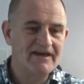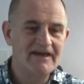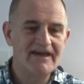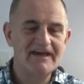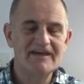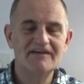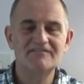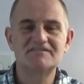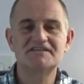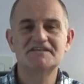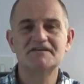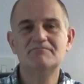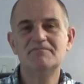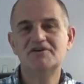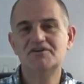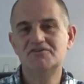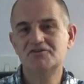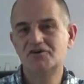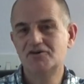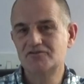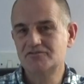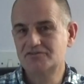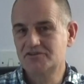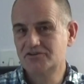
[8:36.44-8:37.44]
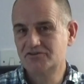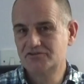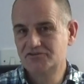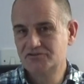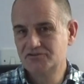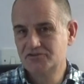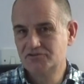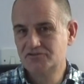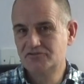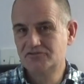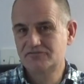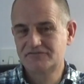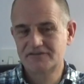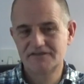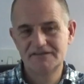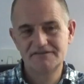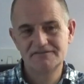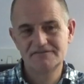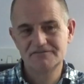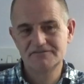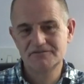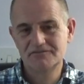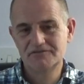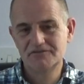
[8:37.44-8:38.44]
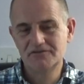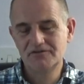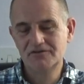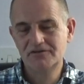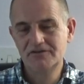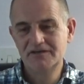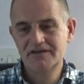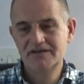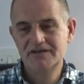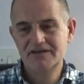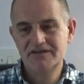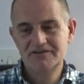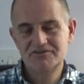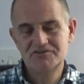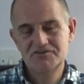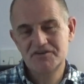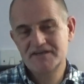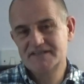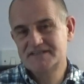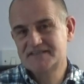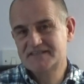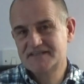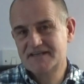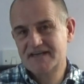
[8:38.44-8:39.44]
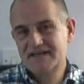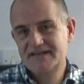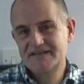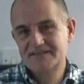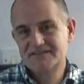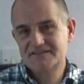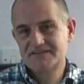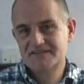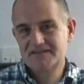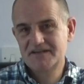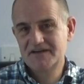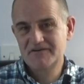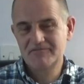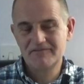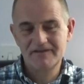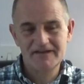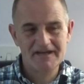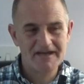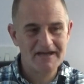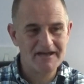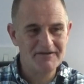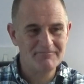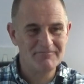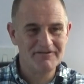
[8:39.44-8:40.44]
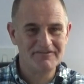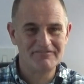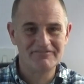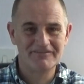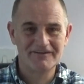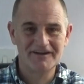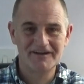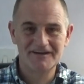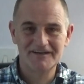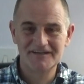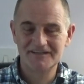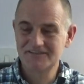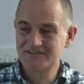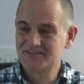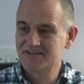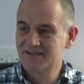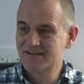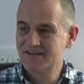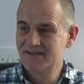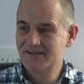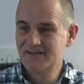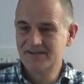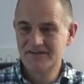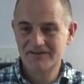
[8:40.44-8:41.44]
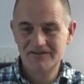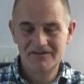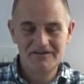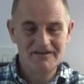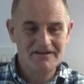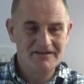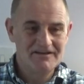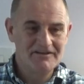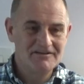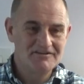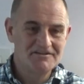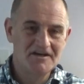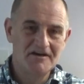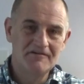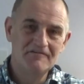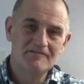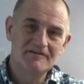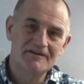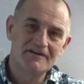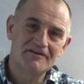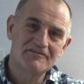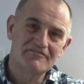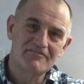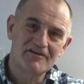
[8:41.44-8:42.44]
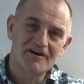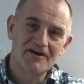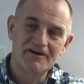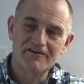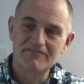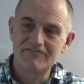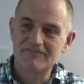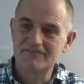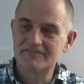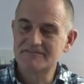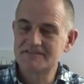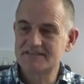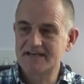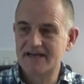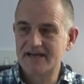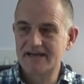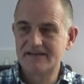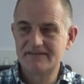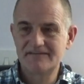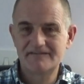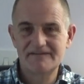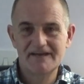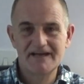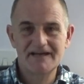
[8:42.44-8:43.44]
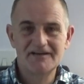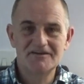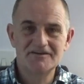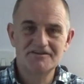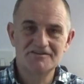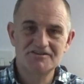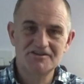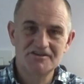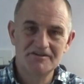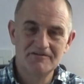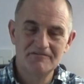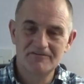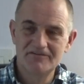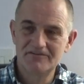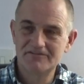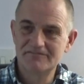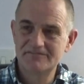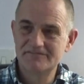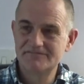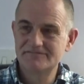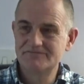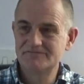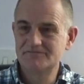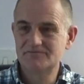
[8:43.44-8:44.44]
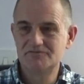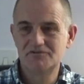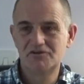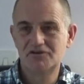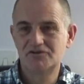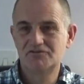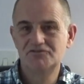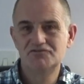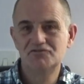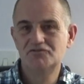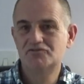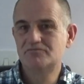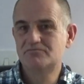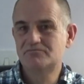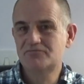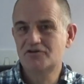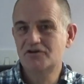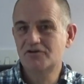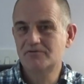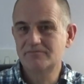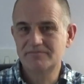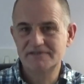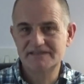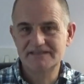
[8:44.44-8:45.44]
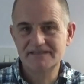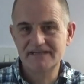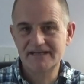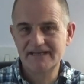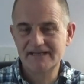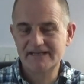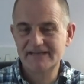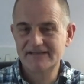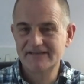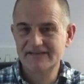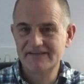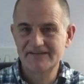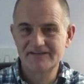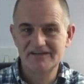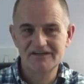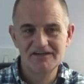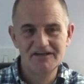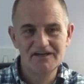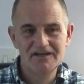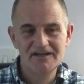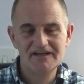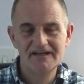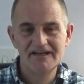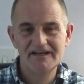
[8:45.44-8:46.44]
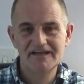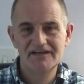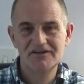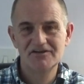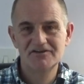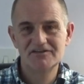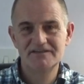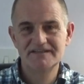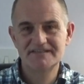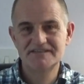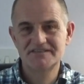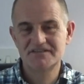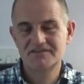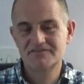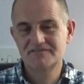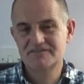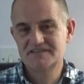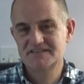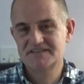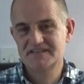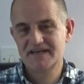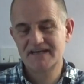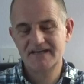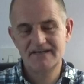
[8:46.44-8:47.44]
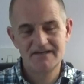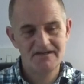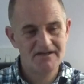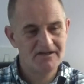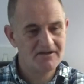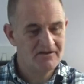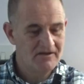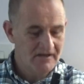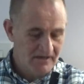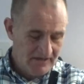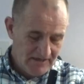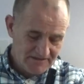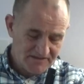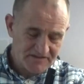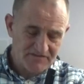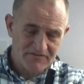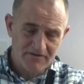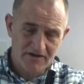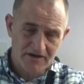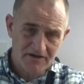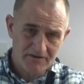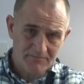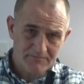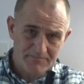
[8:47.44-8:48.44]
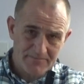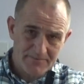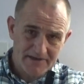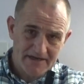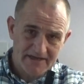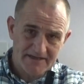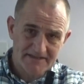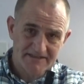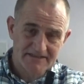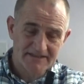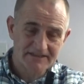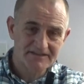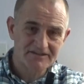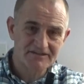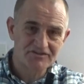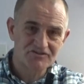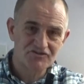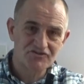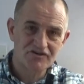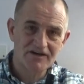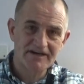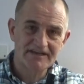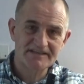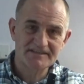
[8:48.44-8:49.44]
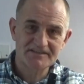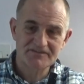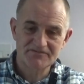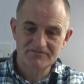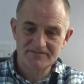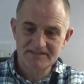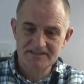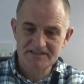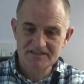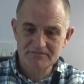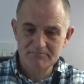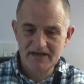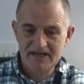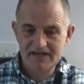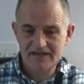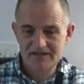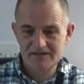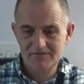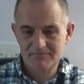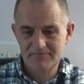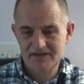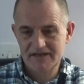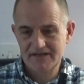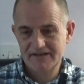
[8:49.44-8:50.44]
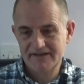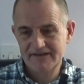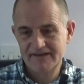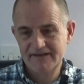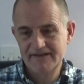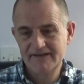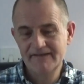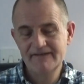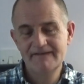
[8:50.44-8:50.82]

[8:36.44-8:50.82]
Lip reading: if someone knocked on your front door dressed head to toe in camouflage, toting a rifle saying, can I shoot on your property? The likelihood is you'll say no. It's far better to dress respectably.